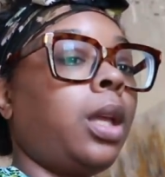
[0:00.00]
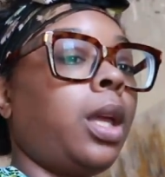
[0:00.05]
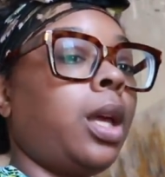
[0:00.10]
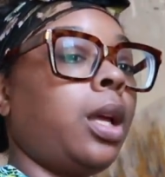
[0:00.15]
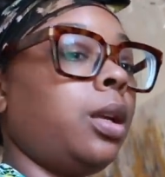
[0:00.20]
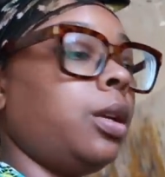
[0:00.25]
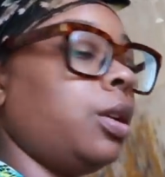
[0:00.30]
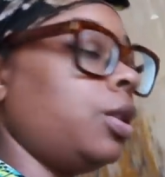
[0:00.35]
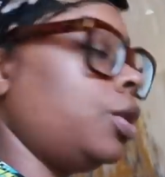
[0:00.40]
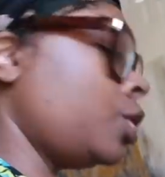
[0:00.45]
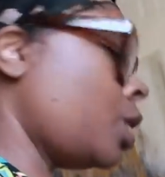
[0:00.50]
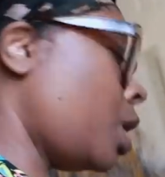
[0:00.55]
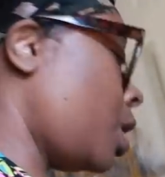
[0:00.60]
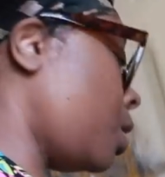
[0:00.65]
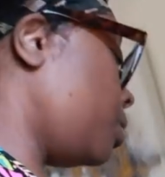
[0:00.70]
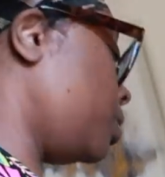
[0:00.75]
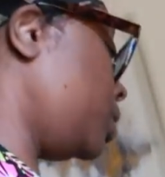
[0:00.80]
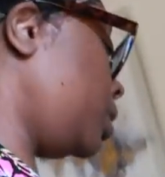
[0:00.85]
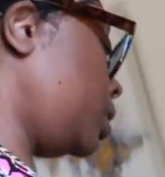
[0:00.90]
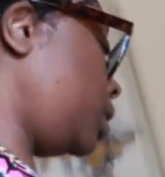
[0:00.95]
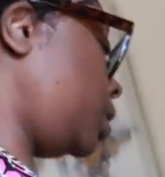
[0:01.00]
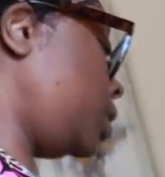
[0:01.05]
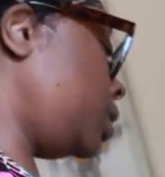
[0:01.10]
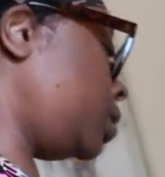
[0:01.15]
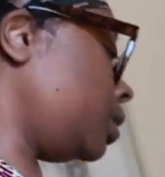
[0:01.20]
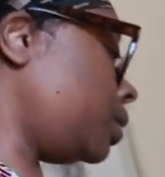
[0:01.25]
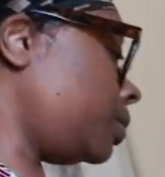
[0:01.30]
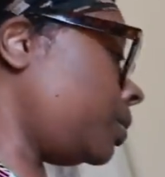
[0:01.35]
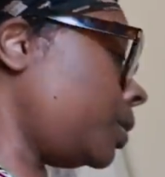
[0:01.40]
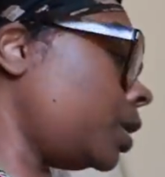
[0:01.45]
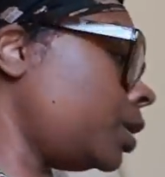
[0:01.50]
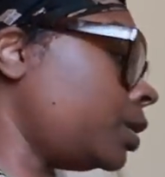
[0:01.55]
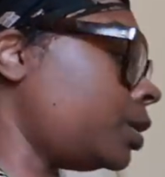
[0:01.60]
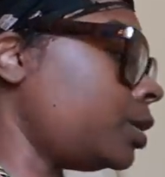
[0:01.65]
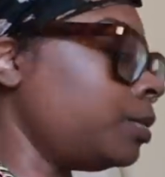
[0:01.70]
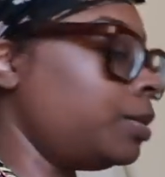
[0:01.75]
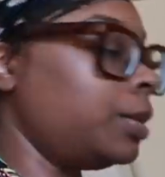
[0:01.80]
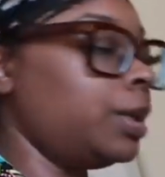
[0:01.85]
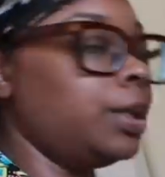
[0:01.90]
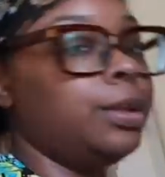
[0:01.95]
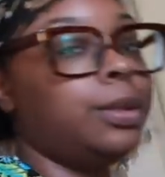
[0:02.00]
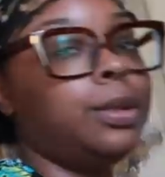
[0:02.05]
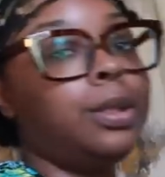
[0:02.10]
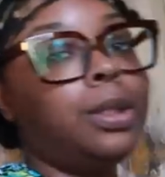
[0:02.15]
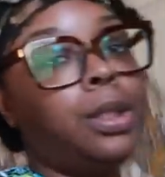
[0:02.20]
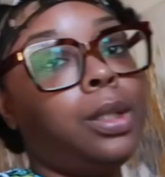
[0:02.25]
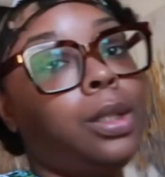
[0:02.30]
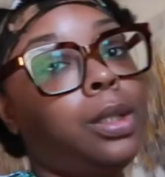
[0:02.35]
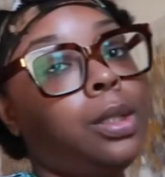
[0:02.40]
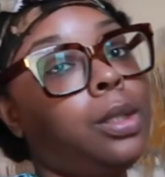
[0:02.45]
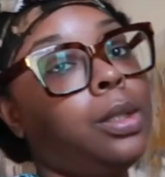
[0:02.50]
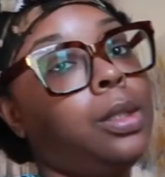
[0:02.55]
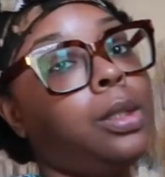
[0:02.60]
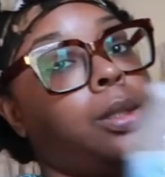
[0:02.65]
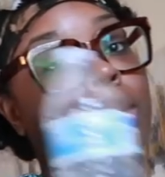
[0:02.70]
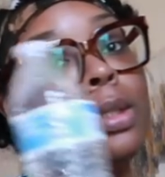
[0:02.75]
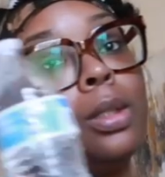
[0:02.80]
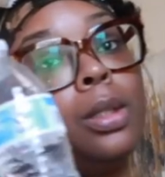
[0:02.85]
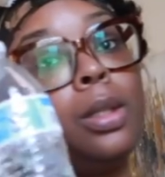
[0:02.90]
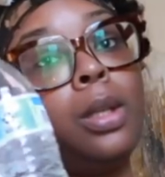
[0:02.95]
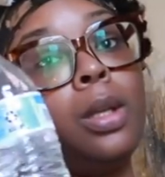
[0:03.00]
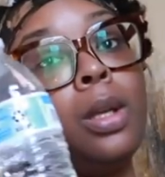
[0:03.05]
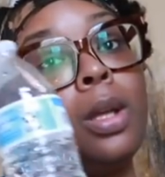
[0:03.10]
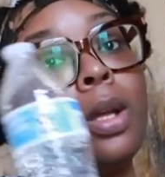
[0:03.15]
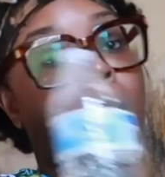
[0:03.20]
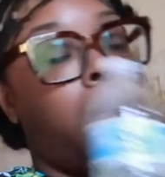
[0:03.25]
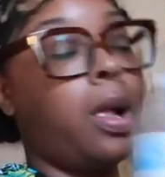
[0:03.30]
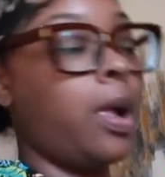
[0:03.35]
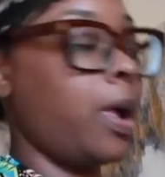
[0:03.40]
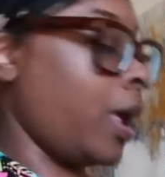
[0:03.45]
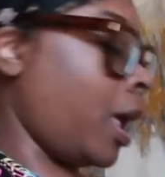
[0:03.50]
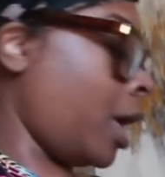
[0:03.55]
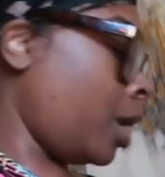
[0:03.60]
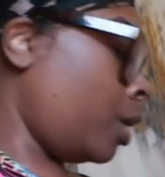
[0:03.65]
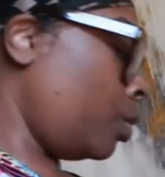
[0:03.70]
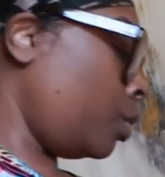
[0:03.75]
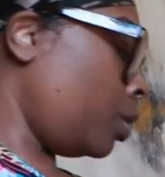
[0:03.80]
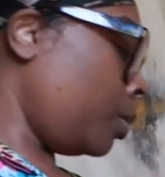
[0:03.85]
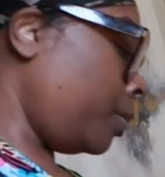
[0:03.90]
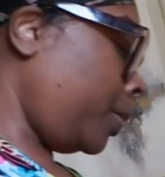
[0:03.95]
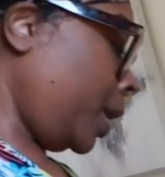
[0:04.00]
Canada Dry really need to sponsor me because I go in